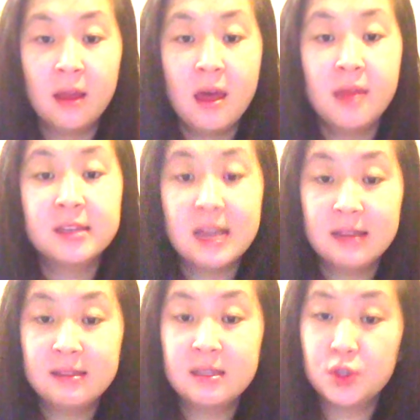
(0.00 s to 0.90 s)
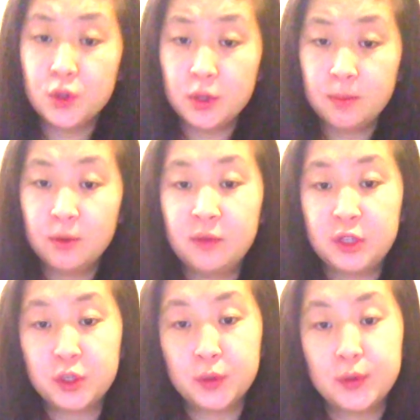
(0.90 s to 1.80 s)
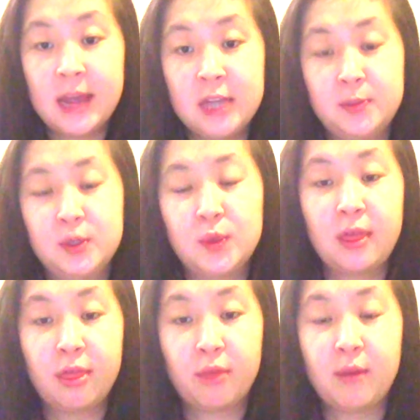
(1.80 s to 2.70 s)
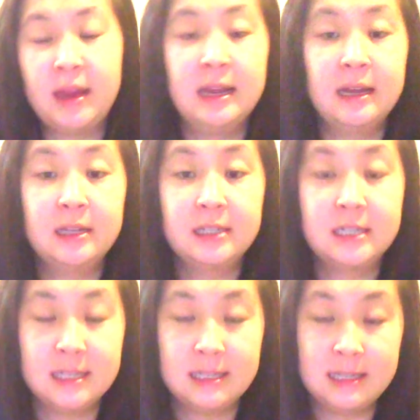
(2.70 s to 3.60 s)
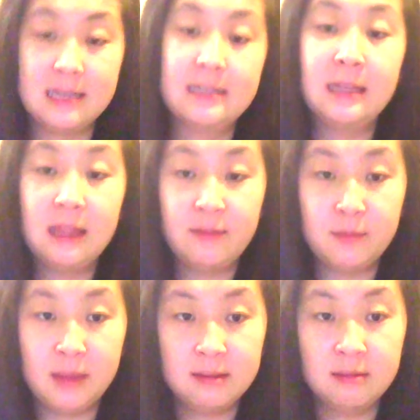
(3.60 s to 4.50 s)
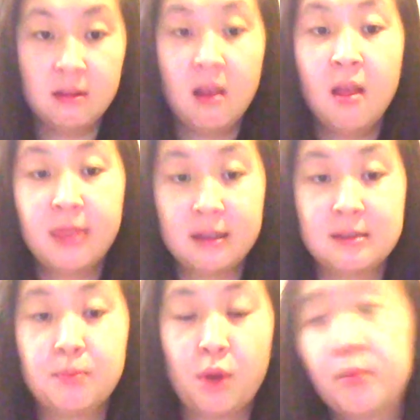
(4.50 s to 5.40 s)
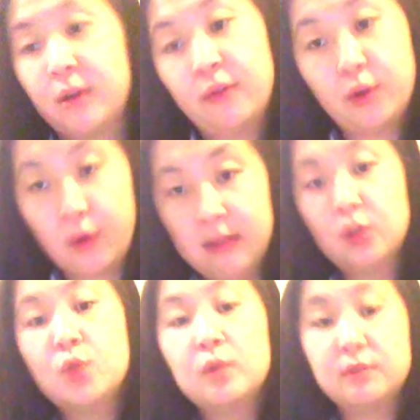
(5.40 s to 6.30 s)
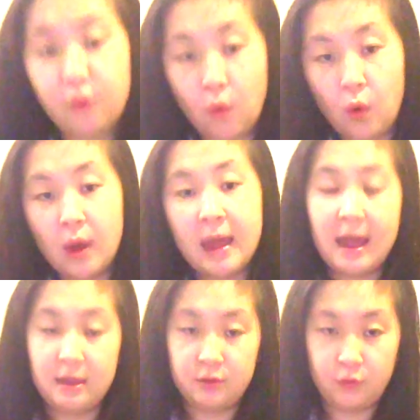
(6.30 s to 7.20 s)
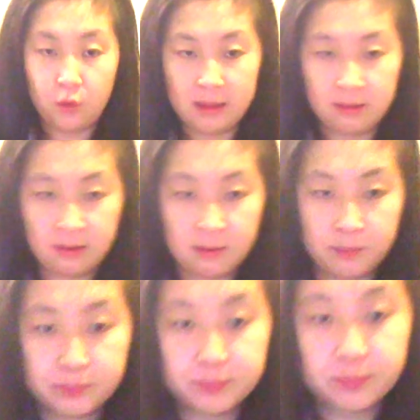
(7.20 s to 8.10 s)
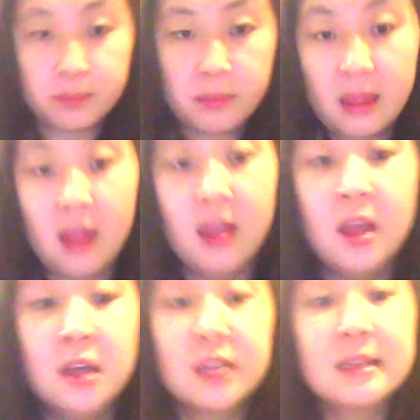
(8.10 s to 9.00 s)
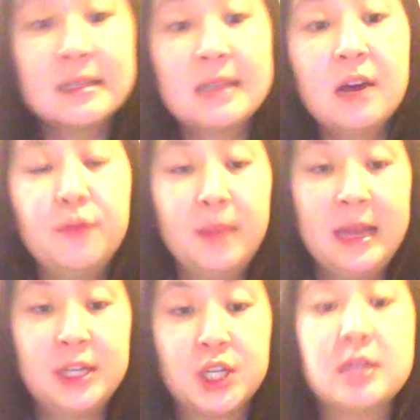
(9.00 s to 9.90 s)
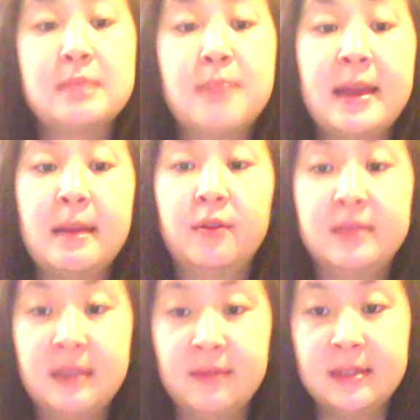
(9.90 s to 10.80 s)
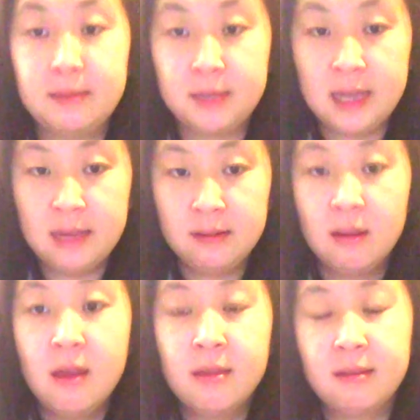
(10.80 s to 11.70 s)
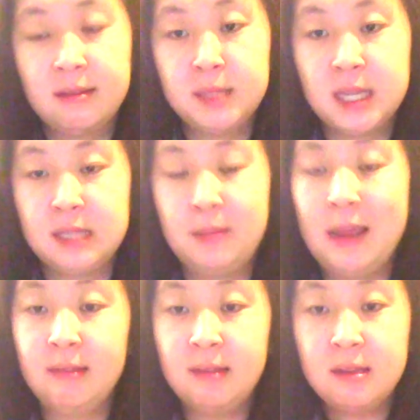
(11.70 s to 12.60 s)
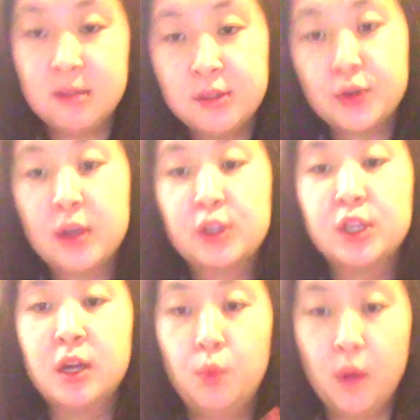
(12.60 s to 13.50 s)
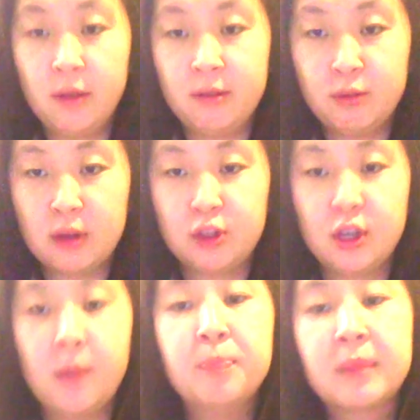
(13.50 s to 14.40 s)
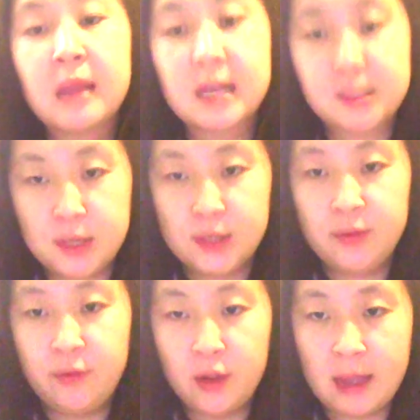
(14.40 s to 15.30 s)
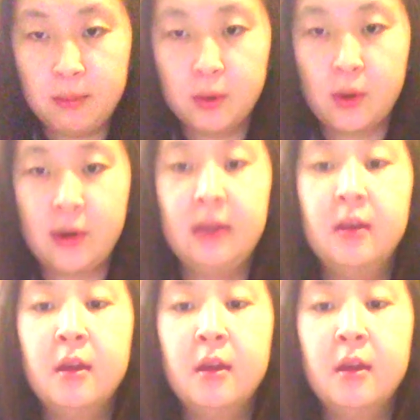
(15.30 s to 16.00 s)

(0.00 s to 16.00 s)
The test is suitable for children aged between 3 to 6 and 11 months, thus appropriate for Grace, who is 4 and 4 months. So the CELF-P2 is made up of 7 subtests, the subtests being sentence structure, word structure, expressive vocabulary,